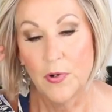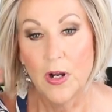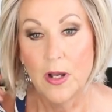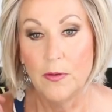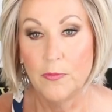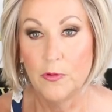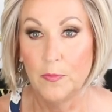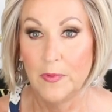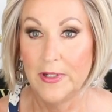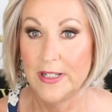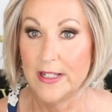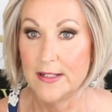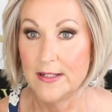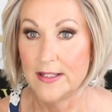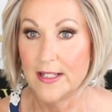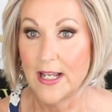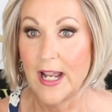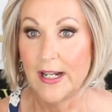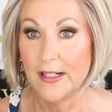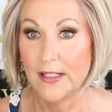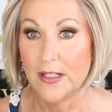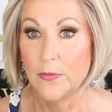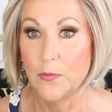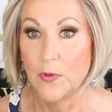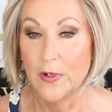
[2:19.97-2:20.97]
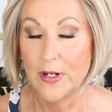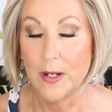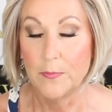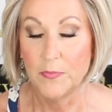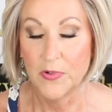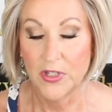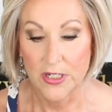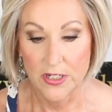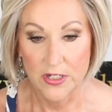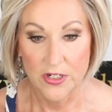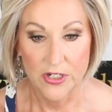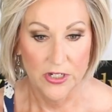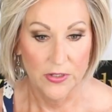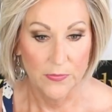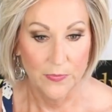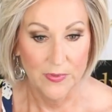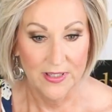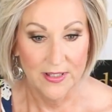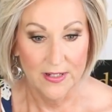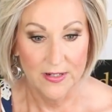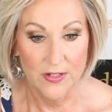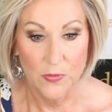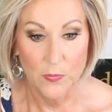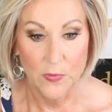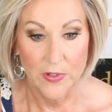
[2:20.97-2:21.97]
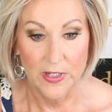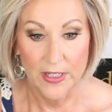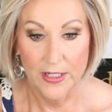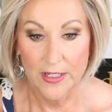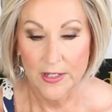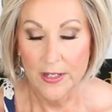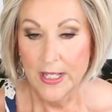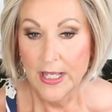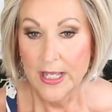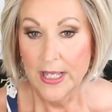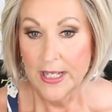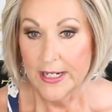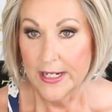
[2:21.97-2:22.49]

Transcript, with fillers: probably exactly what I'm going to do with this wig.